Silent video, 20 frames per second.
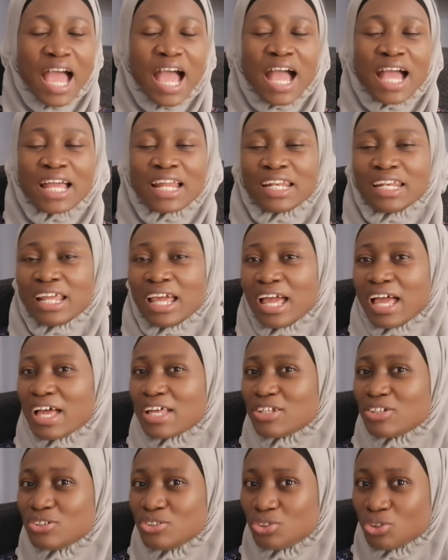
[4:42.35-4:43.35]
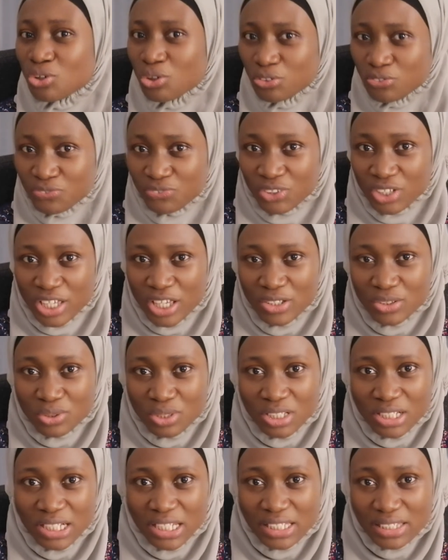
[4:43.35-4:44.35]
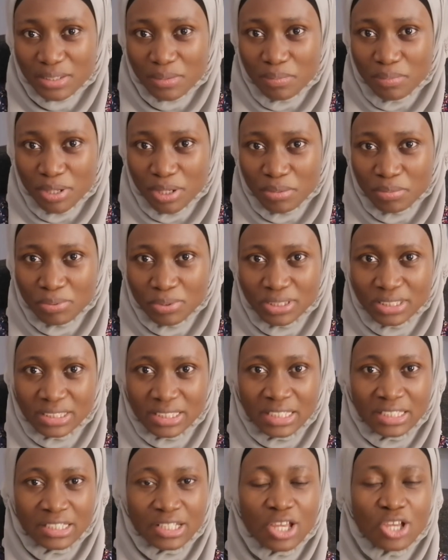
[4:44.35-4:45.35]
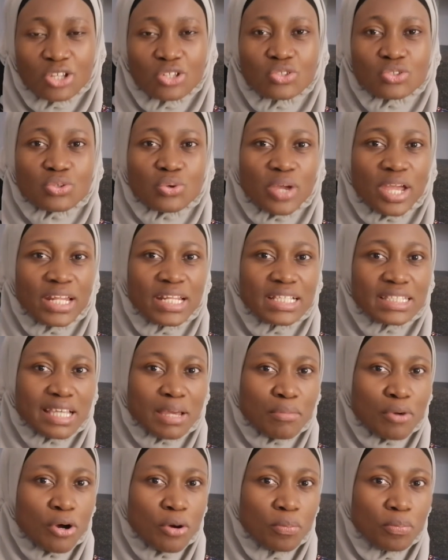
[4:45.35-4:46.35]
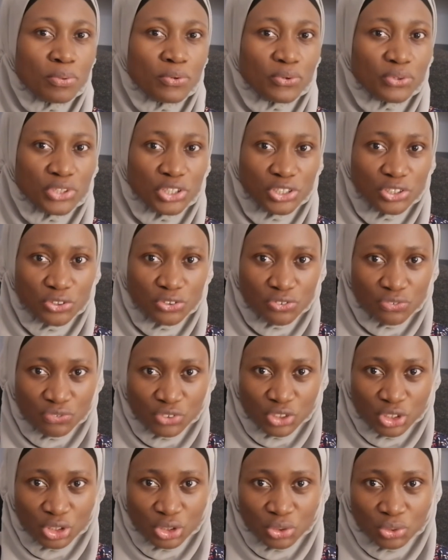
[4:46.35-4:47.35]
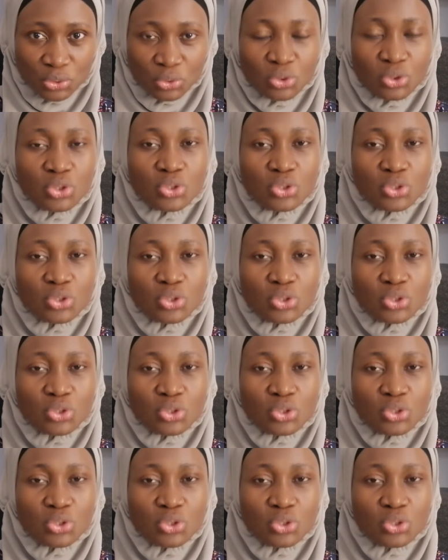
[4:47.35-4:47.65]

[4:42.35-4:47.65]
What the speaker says: and don't forget to click the bell button so anytime I upload a new video,